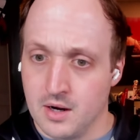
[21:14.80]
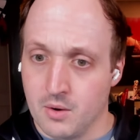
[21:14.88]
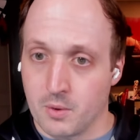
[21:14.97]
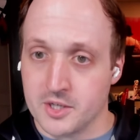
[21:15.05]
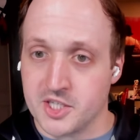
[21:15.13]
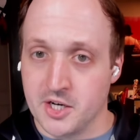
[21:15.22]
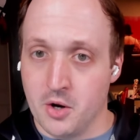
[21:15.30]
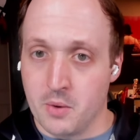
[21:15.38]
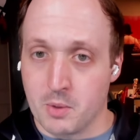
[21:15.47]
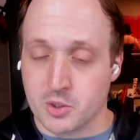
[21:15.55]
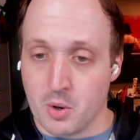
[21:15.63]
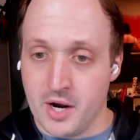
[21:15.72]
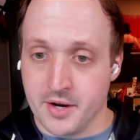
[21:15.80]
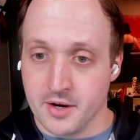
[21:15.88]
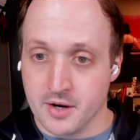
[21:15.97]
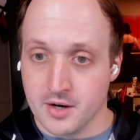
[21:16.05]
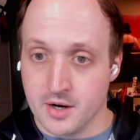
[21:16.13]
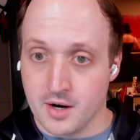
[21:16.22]
What is she doing? Which one?
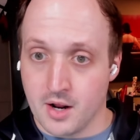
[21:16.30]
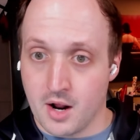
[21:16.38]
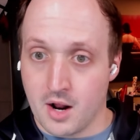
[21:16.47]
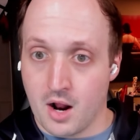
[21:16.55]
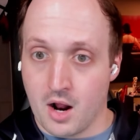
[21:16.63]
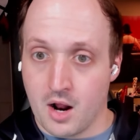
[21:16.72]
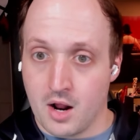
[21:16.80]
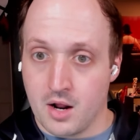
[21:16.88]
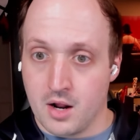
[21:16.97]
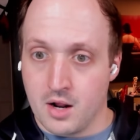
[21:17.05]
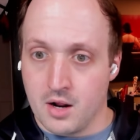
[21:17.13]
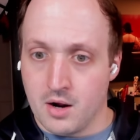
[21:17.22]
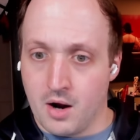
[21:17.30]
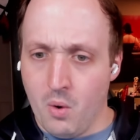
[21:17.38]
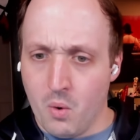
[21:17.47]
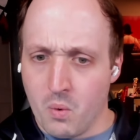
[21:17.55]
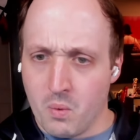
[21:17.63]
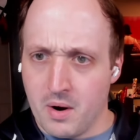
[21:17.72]

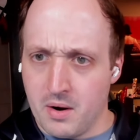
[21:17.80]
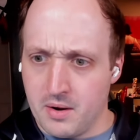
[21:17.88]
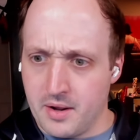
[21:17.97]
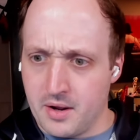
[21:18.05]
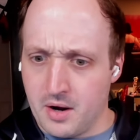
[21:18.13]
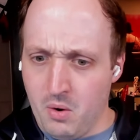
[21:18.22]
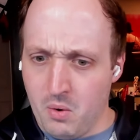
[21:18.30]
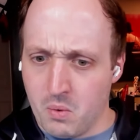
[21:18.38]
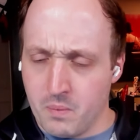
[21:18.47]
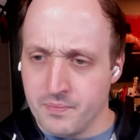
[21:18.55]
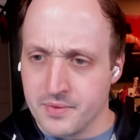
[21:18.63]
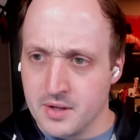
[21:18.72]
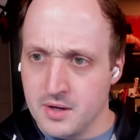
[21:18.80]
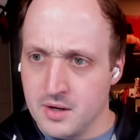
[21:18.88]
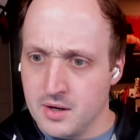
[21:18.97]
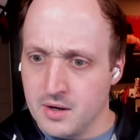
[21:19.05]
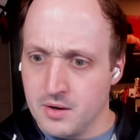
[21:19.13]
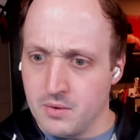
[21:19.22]
Oh! Oh!
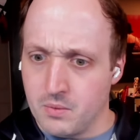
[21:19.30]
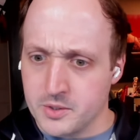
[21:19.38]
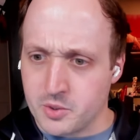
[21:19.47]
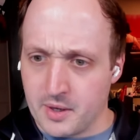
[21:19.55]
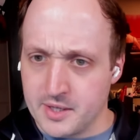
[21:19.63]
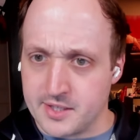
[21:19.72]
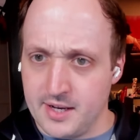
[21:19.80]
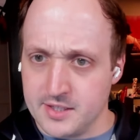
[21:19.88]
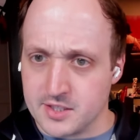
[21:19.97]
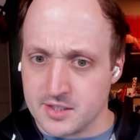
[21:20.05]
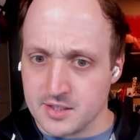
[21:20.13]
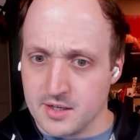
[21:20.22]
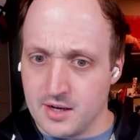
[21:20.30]
Which one is this?